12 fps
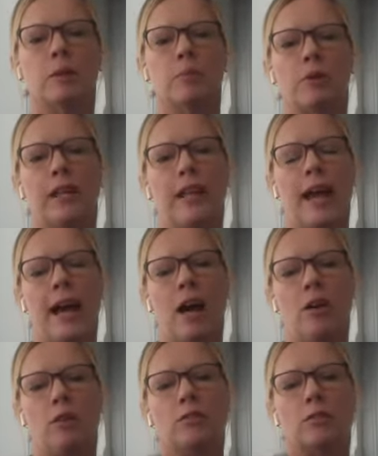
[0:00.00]
Breathe
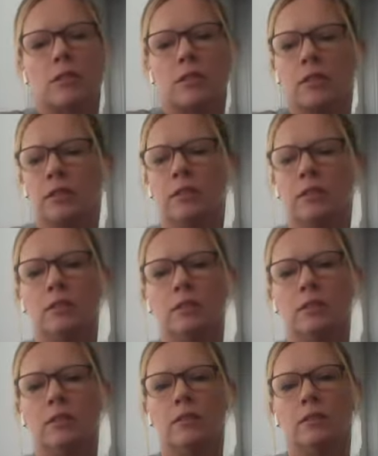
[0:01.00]
out.
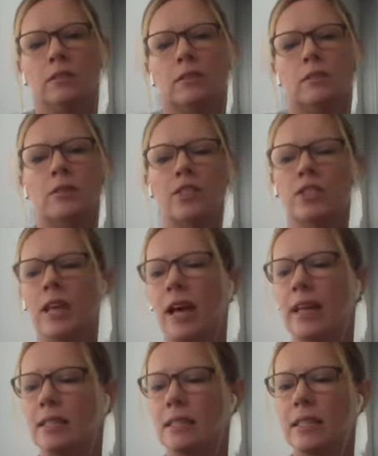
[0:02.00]
Switch
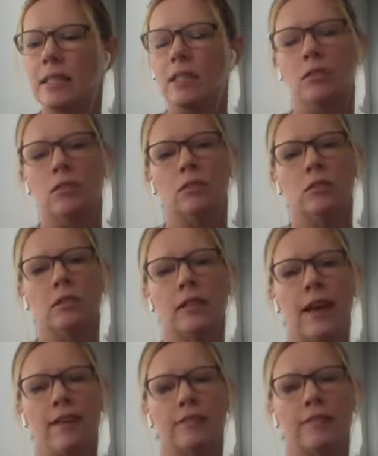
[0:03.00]
sides. Eagle,
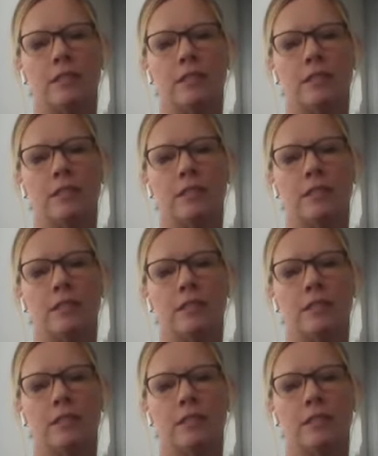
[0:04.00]
left.